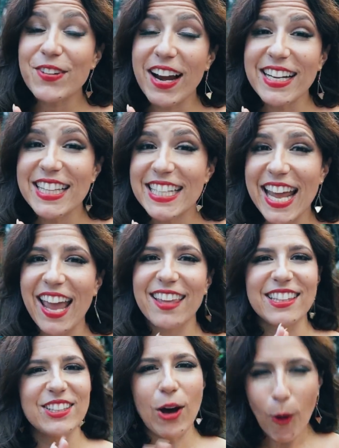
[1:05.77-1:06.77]
ride of the day,
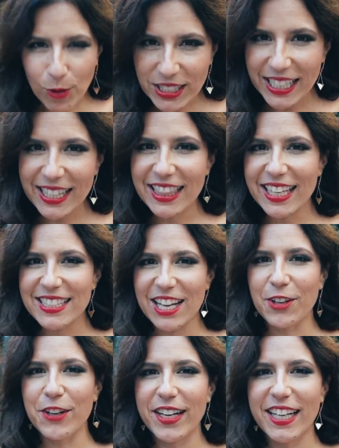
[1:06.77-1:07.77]
the only thing
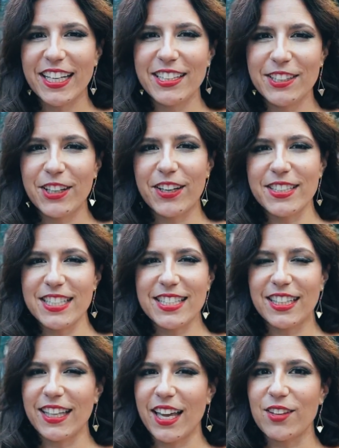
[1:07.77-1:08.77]
decorated here at
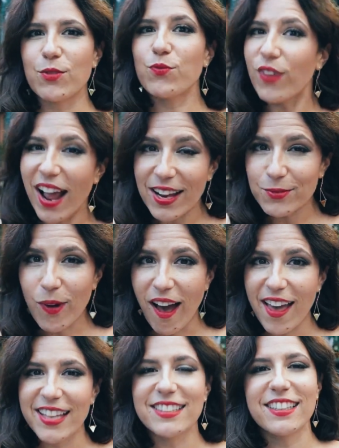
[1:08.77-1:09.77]
Disneyland,
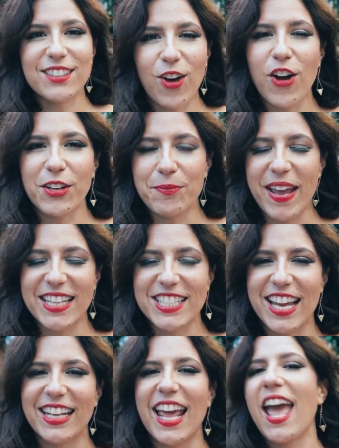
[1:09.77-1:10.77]
ride-wise, is the Haunted
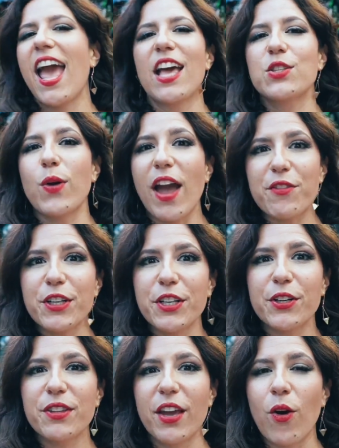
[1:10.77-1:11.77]
Mansion. So every
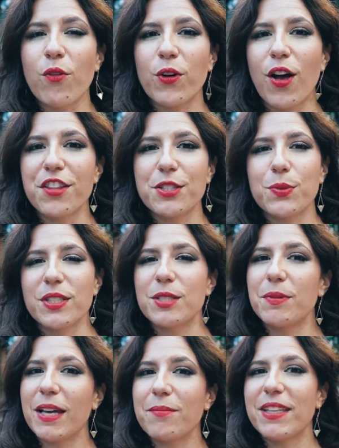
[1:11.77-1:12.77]
year they overhaul this one to
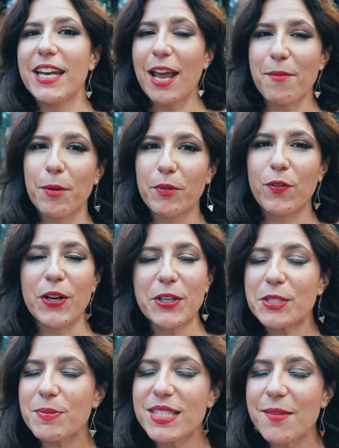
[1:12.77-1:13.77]
become the Nightmare Before
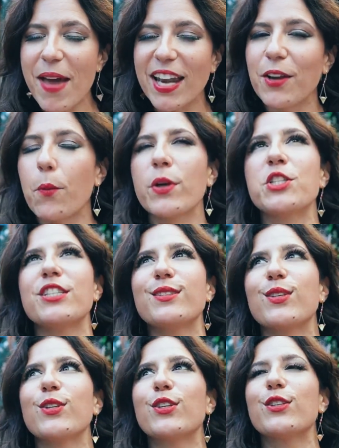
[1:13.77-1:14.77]
Christmas thematic, which is
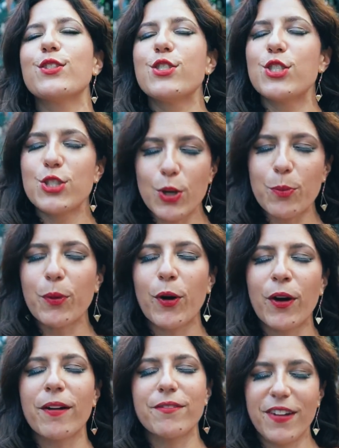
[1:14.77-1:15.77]

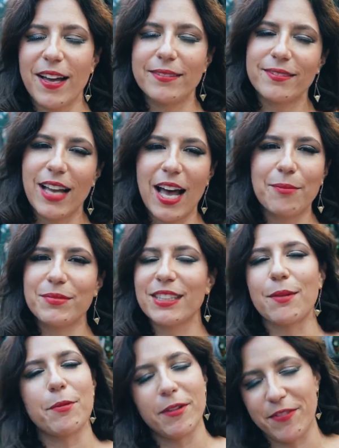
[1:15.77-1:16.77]
super fun, because
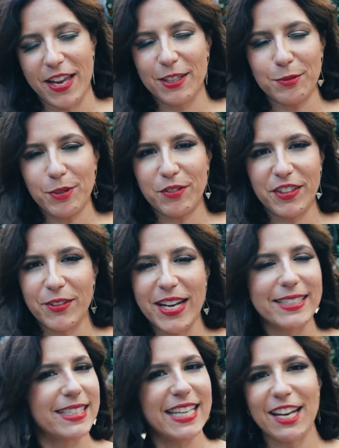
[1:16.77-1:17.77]
I'm a big fan of the movie,
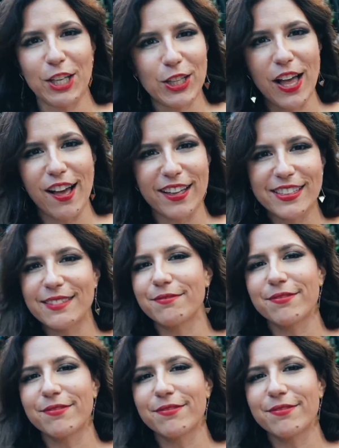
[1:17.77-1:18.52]
right? Santa Claus